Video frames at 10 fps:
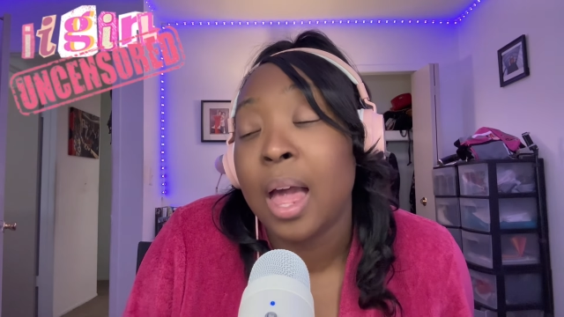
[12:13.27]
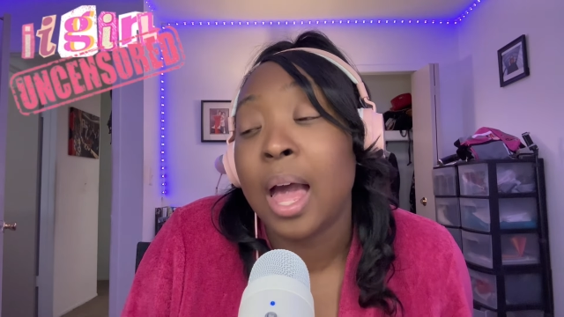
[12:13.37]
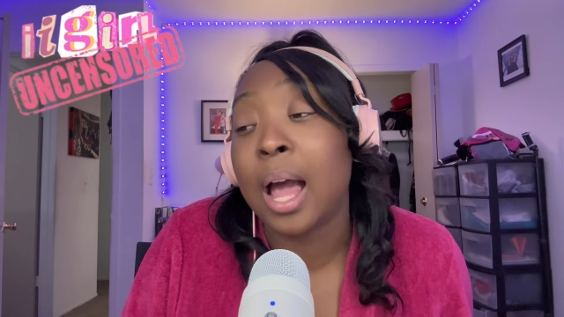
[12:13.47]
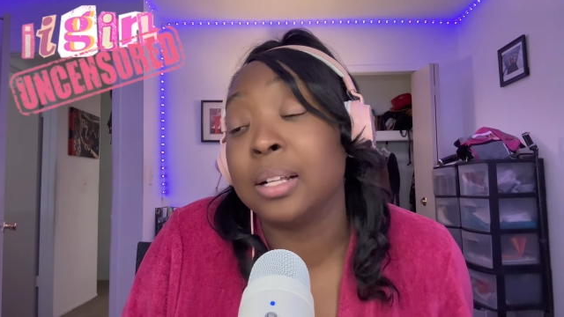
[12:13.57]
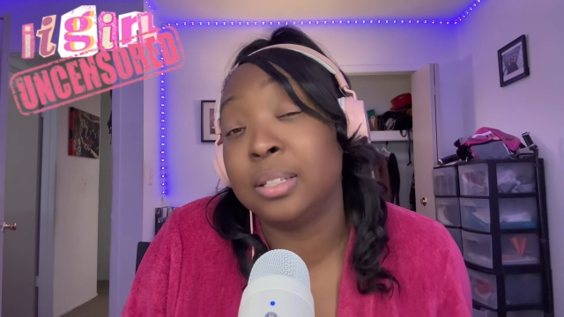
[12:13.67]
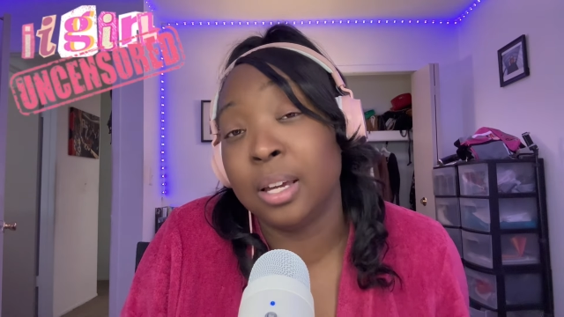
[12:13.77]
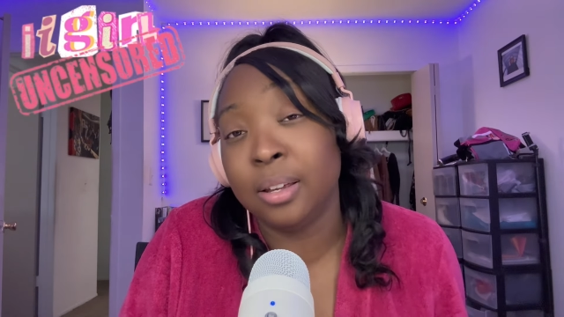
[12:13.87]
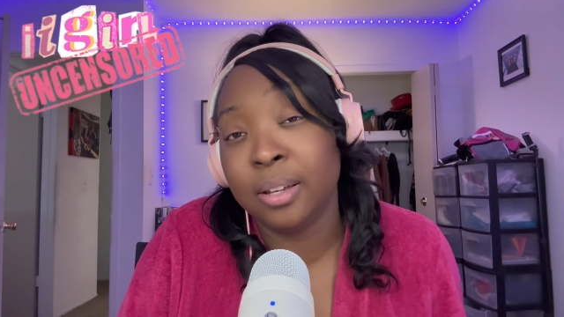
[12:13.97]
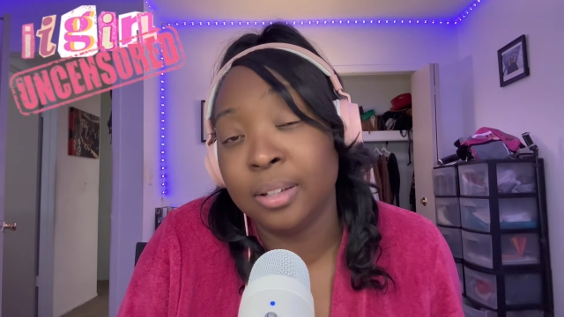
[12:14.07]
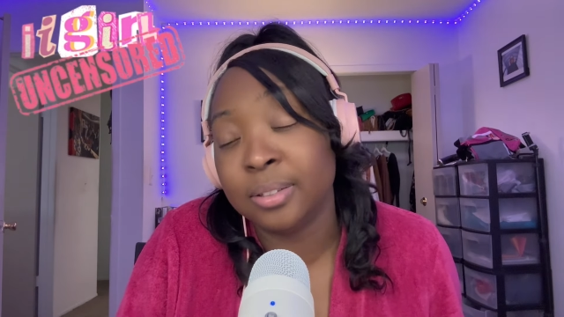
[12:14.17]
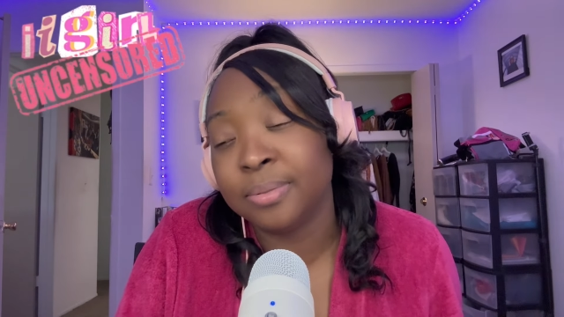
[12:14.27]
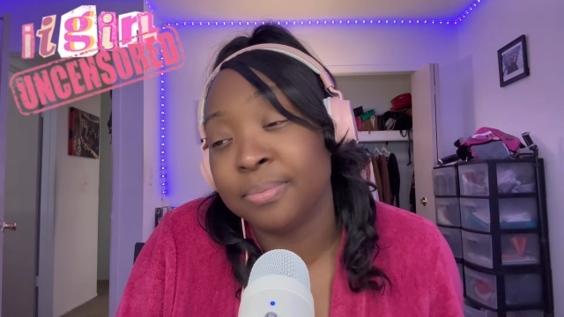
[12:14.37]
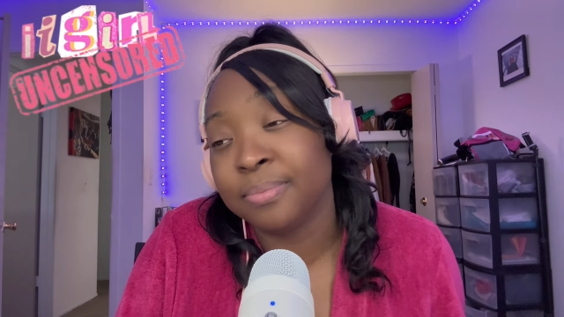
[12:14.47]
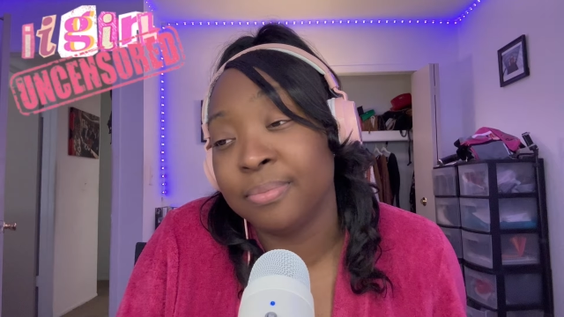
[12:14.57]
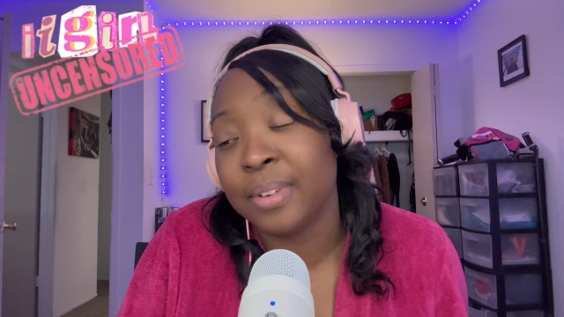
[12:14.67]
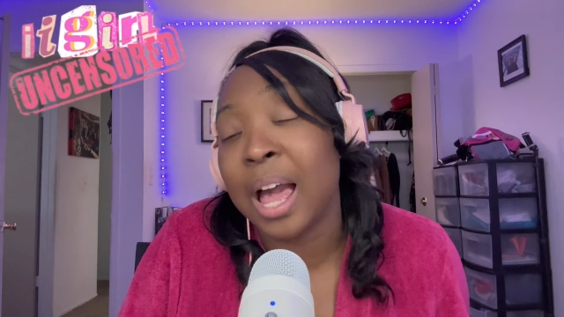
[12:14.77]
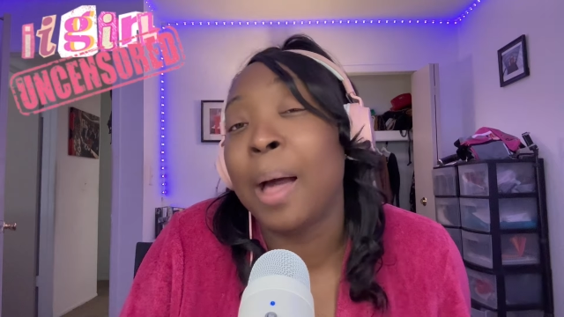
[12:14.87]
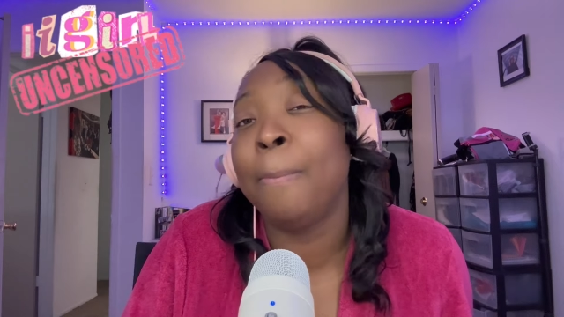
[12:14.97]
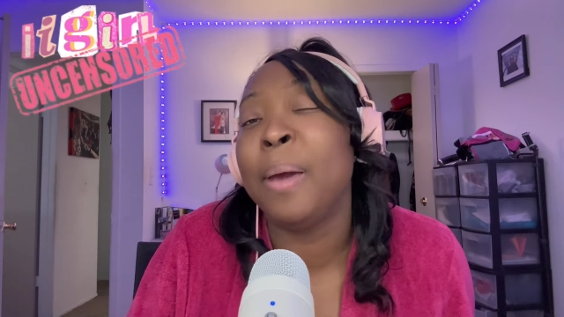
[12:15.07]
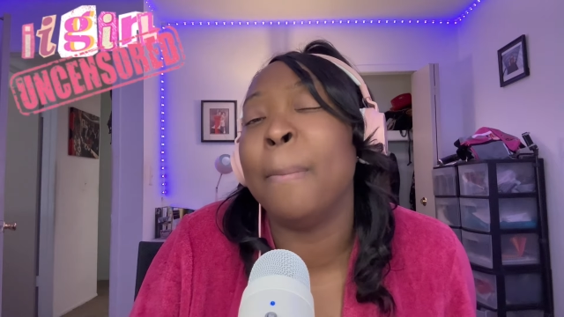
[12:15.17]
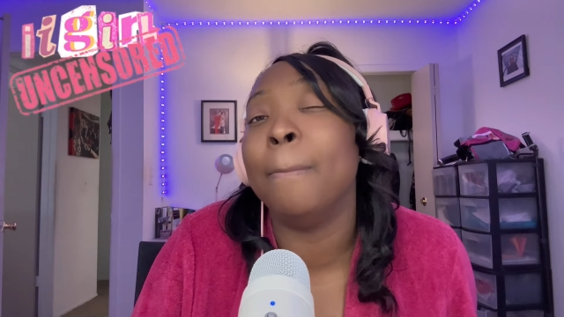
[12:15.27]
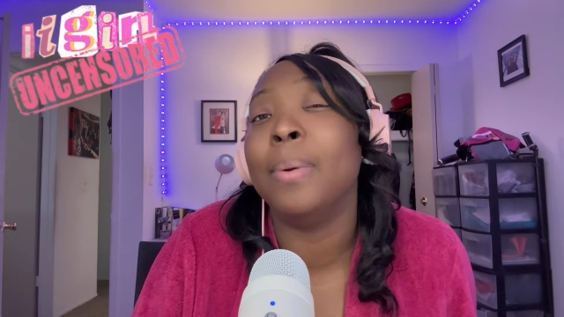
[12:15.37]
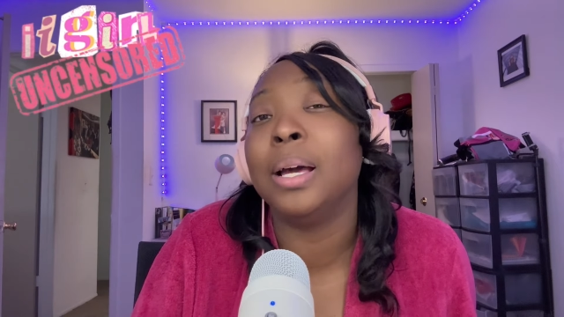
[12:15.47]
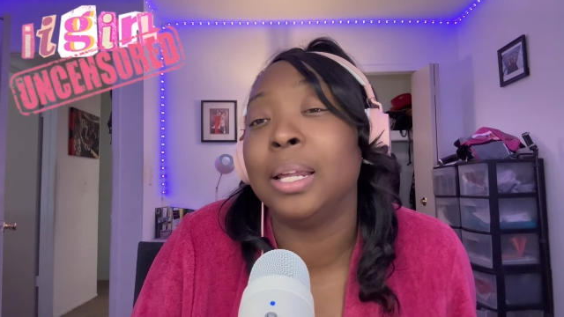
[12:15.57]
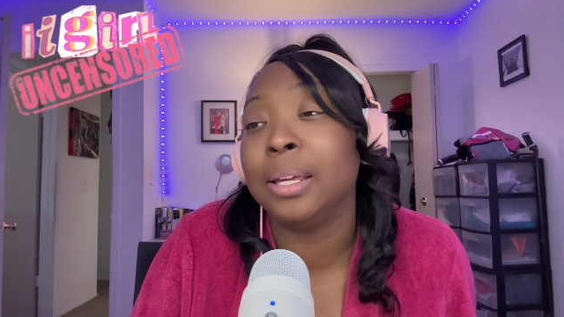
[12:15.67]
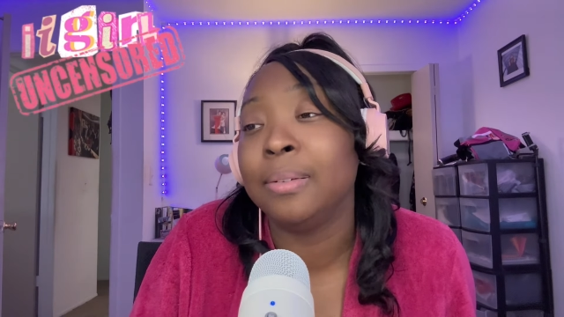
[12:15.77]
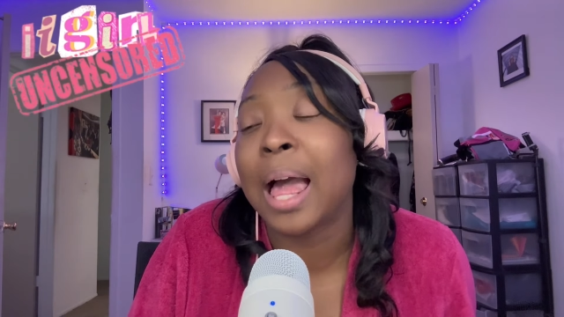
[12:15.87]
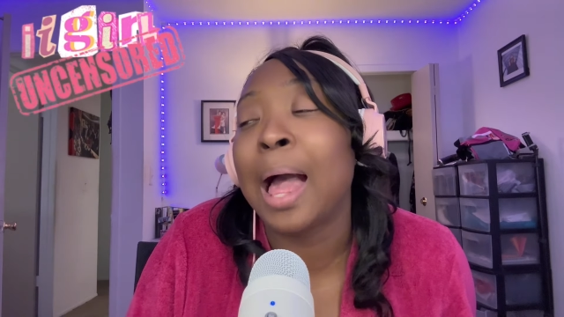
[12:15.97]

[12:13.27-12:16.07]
I tell you this, I bet money.